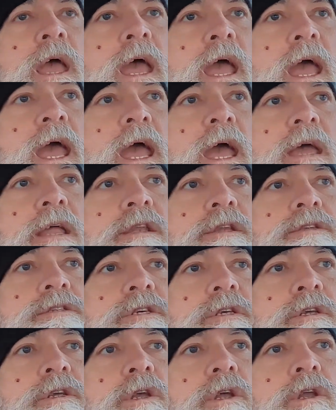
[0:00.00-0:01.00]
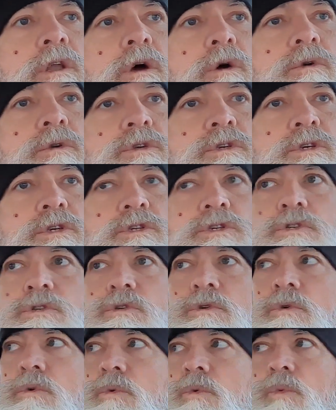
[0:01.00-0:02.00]
and just
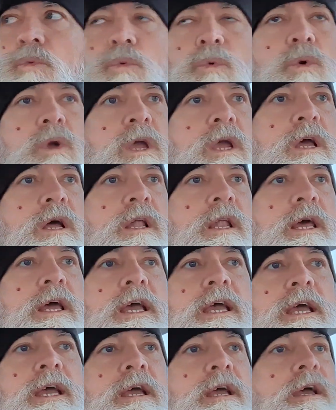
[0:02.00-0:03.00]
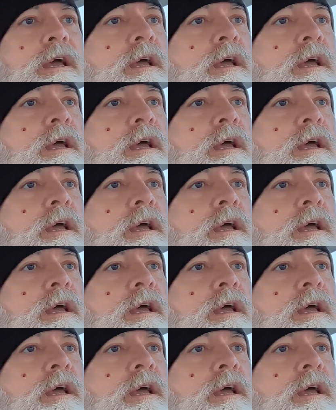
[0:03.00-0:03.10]
really